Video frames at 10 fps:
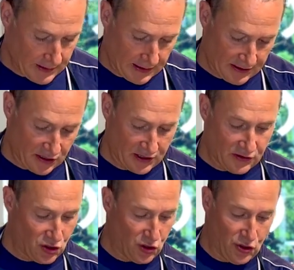And you kind of
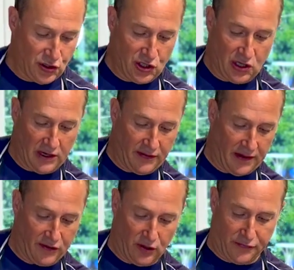judge if you have
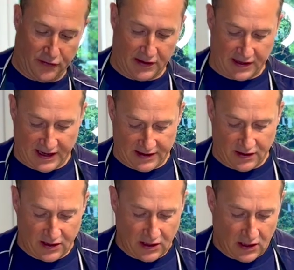enough. Again,
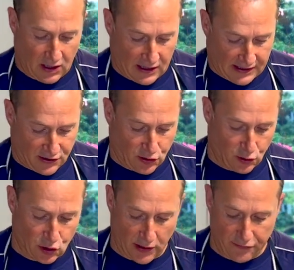I'll get 2
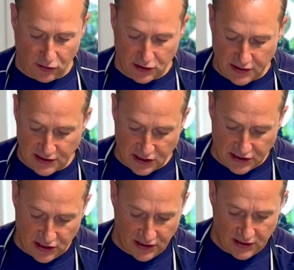trayfuls of these guys
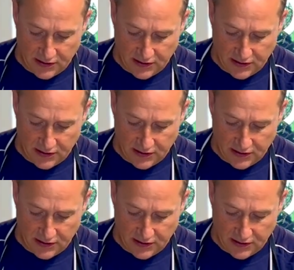on.